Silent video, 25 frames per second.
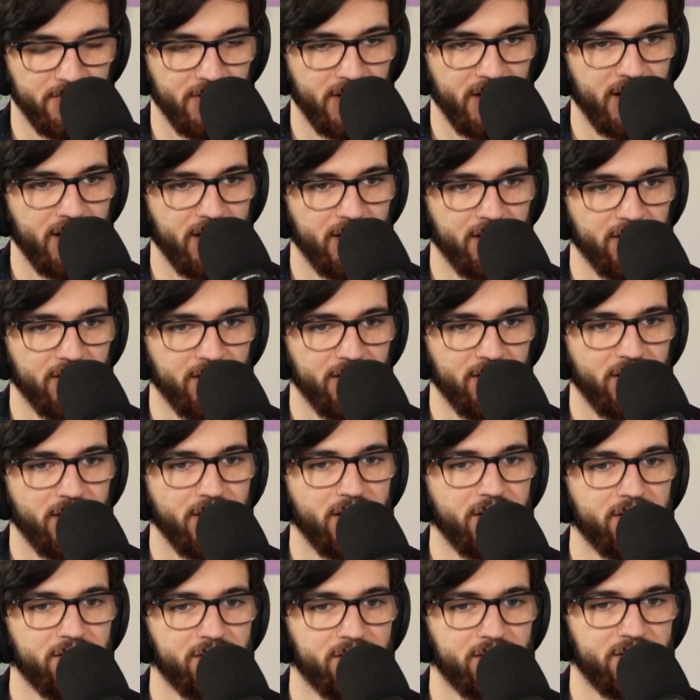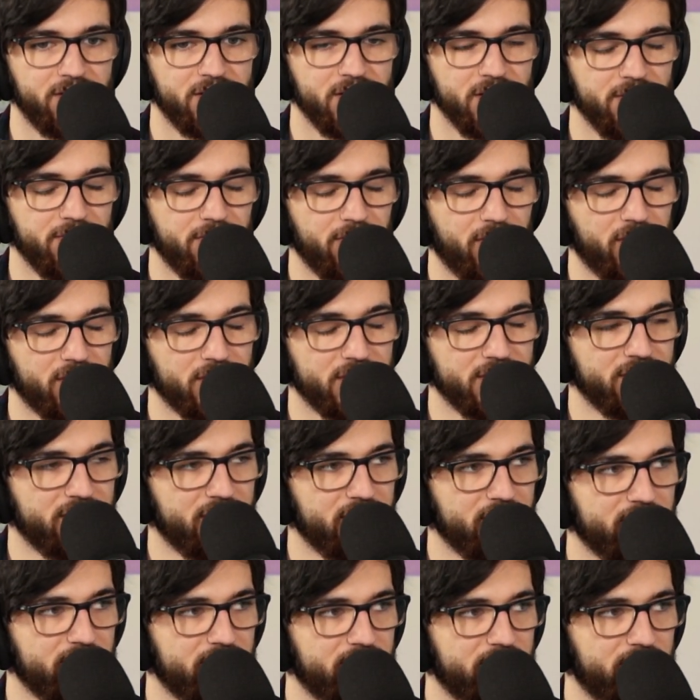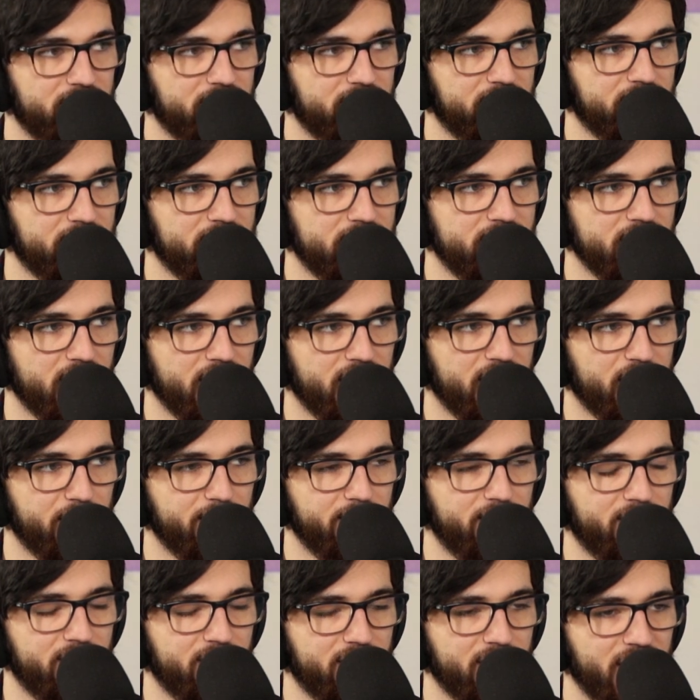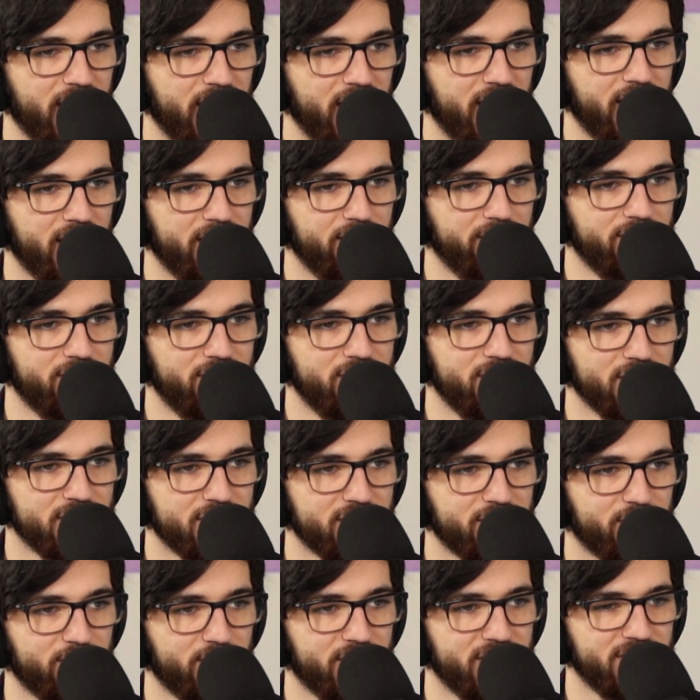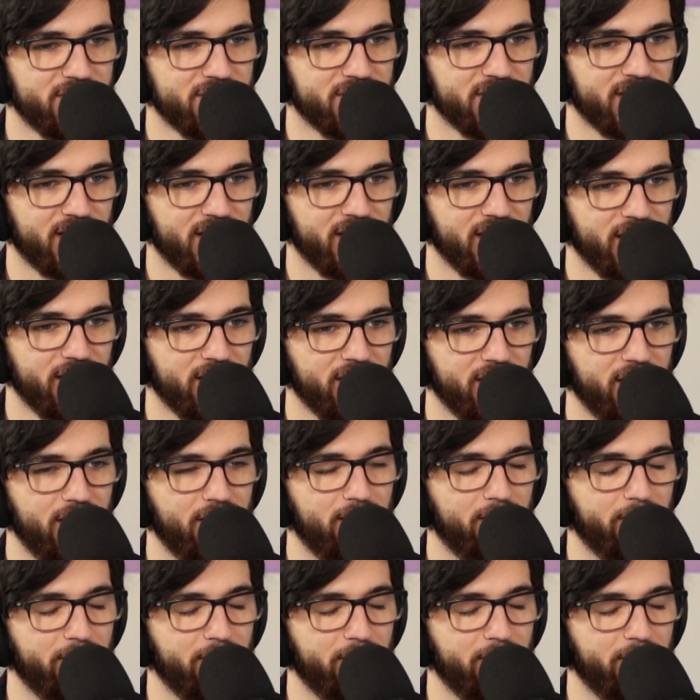and it defaulted to the dub, and I just was like in